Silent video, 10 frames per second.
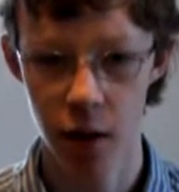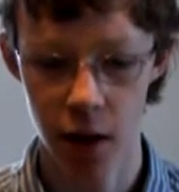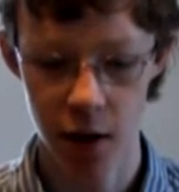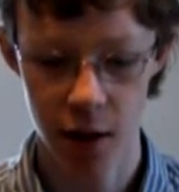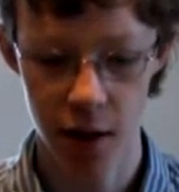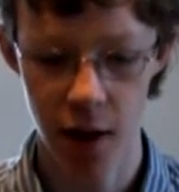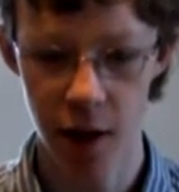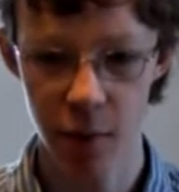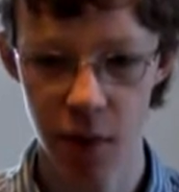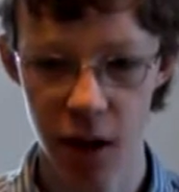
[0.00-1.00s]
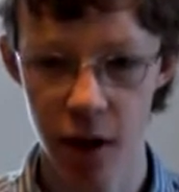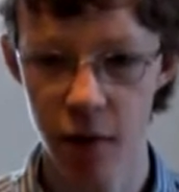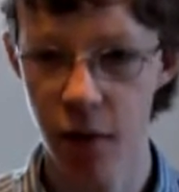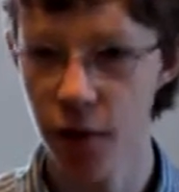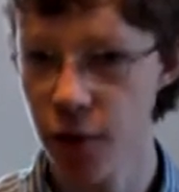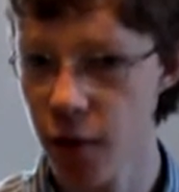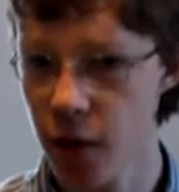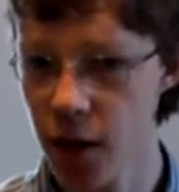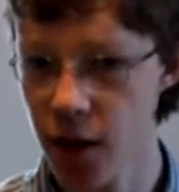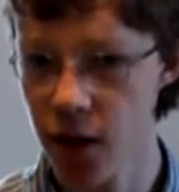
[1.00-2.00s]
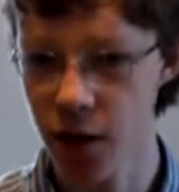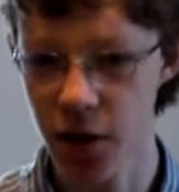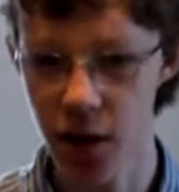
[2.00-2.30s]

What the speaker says: then he gave me it for free because